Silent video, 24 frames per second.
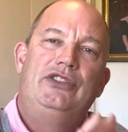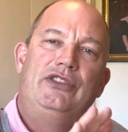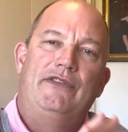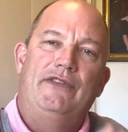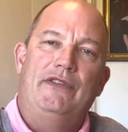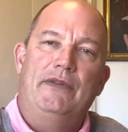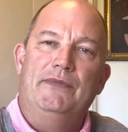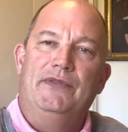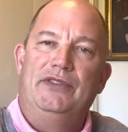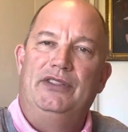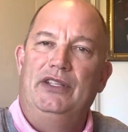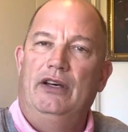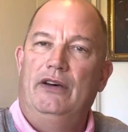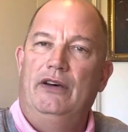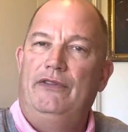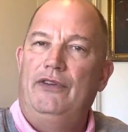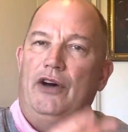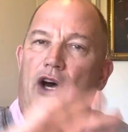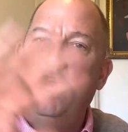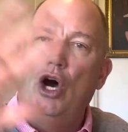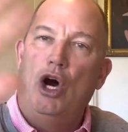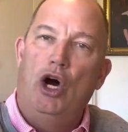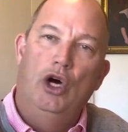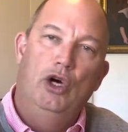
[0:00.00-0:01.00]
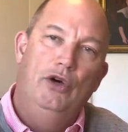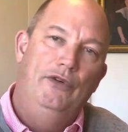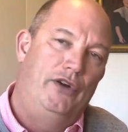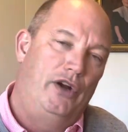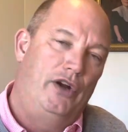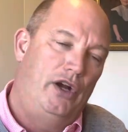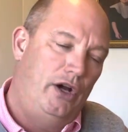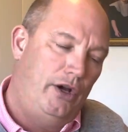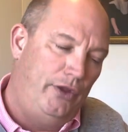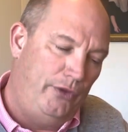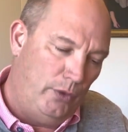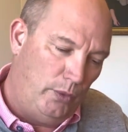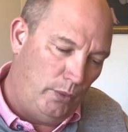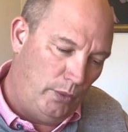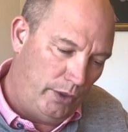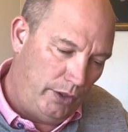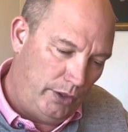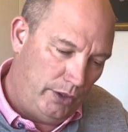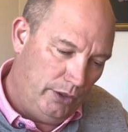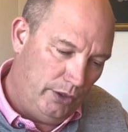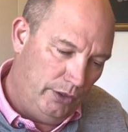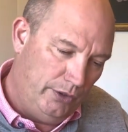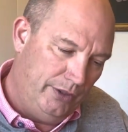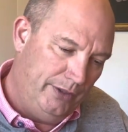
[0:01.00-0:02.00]
of himself over all the
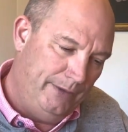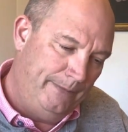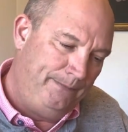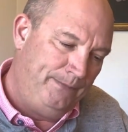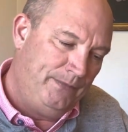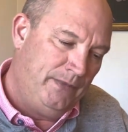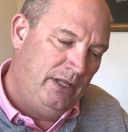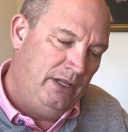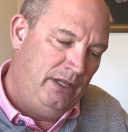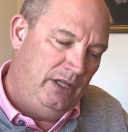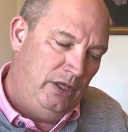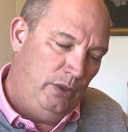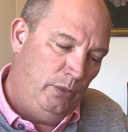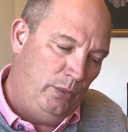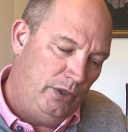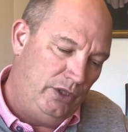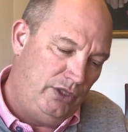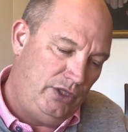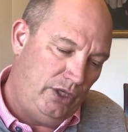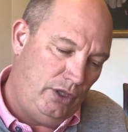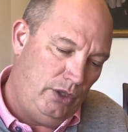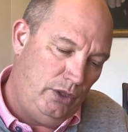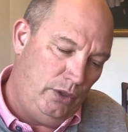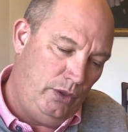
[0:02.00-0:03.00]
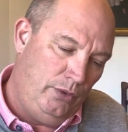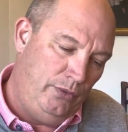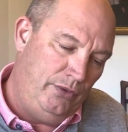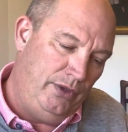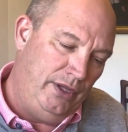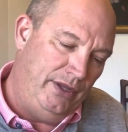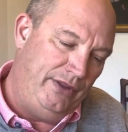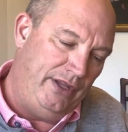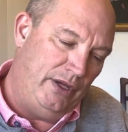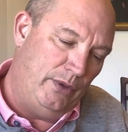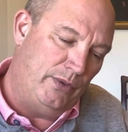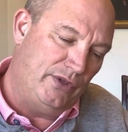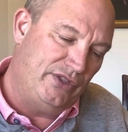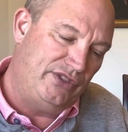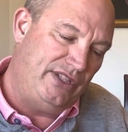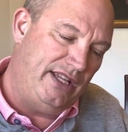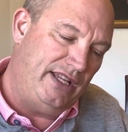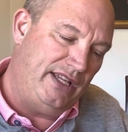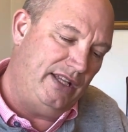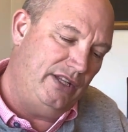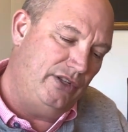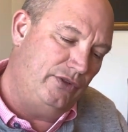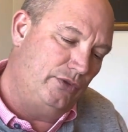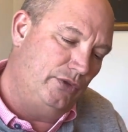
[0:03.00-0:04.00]
world. We're told that they were
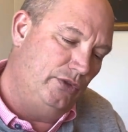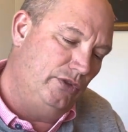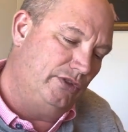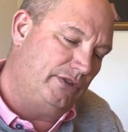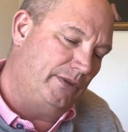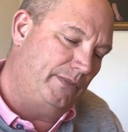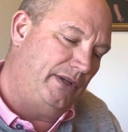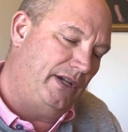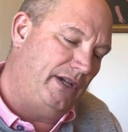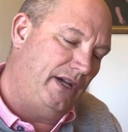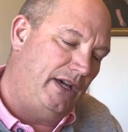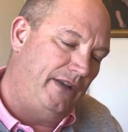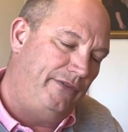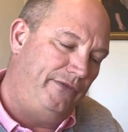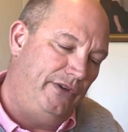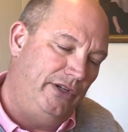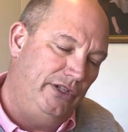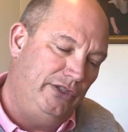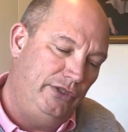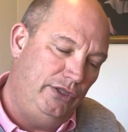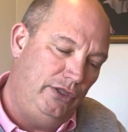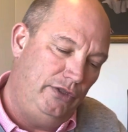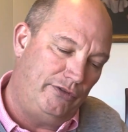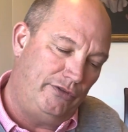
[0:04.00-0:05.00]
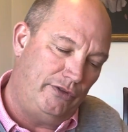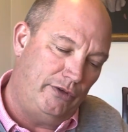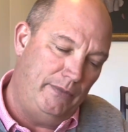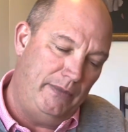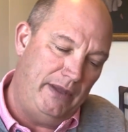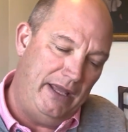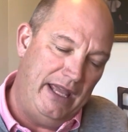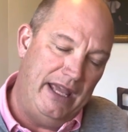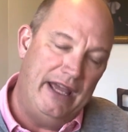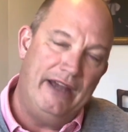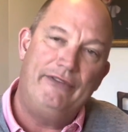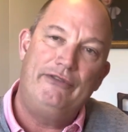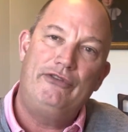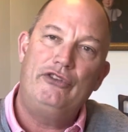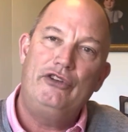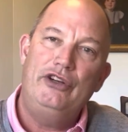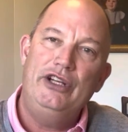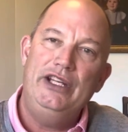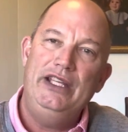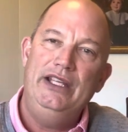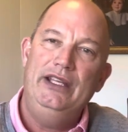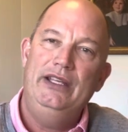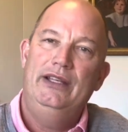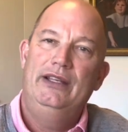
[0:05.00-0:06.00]
singing in Jerusalem, God-fearing Jews from
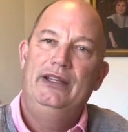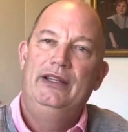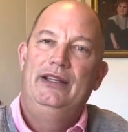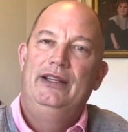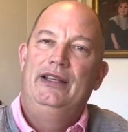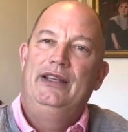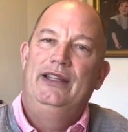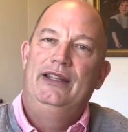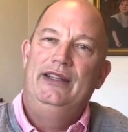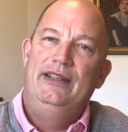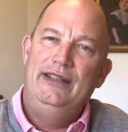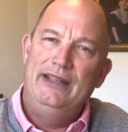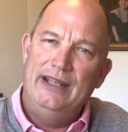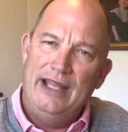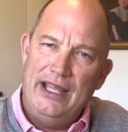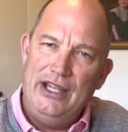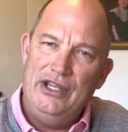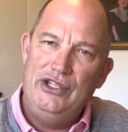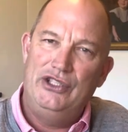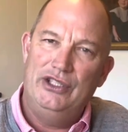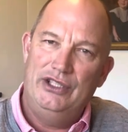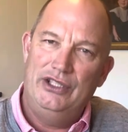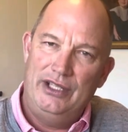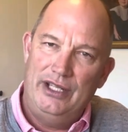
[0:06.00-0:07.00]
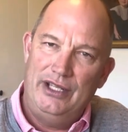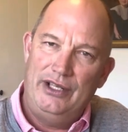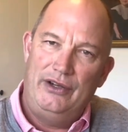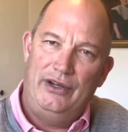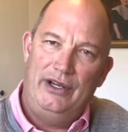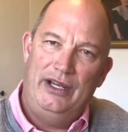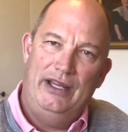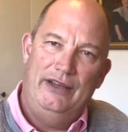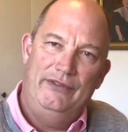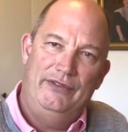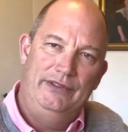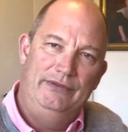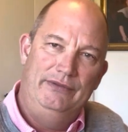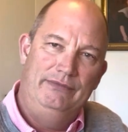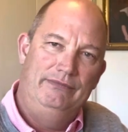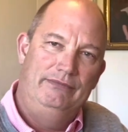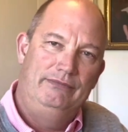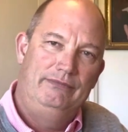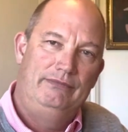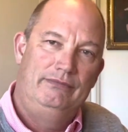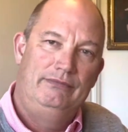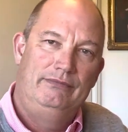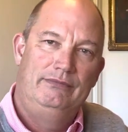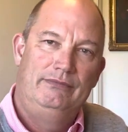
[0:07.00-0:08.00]
every nation under heaven.
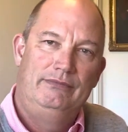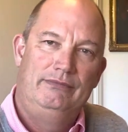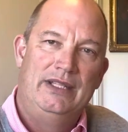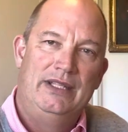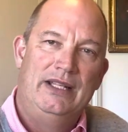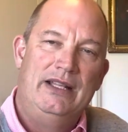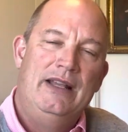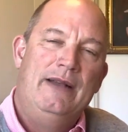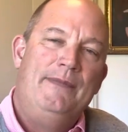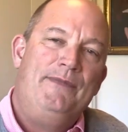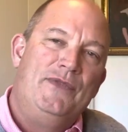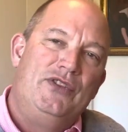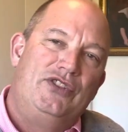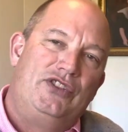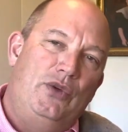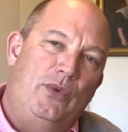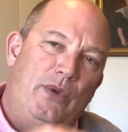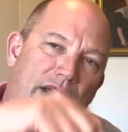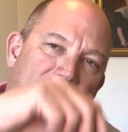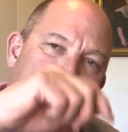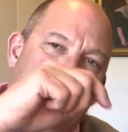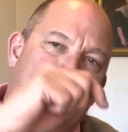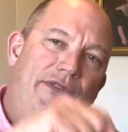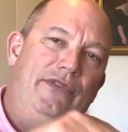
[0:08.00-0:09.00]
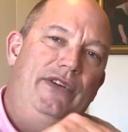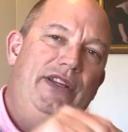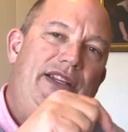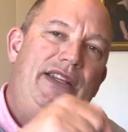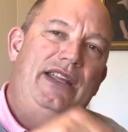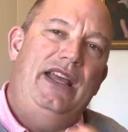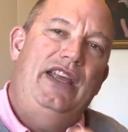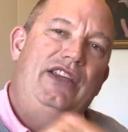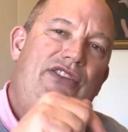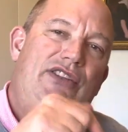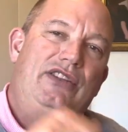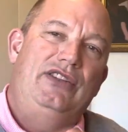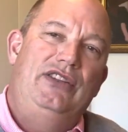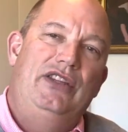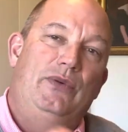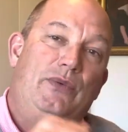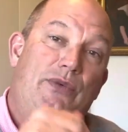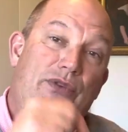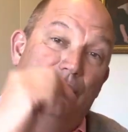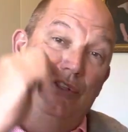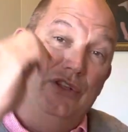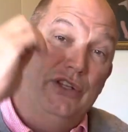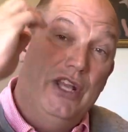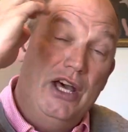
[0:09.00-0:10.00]
So every nation that
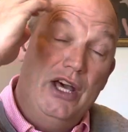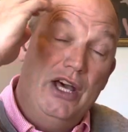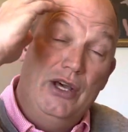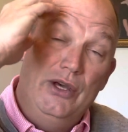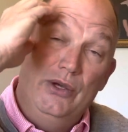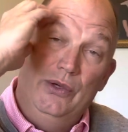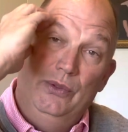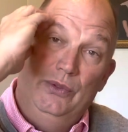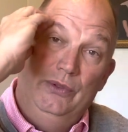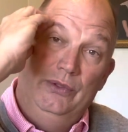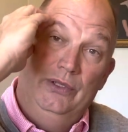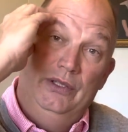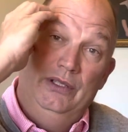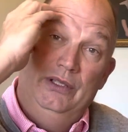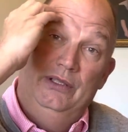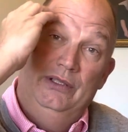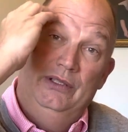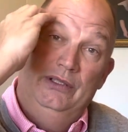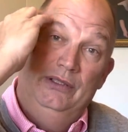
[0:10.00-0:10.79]
was known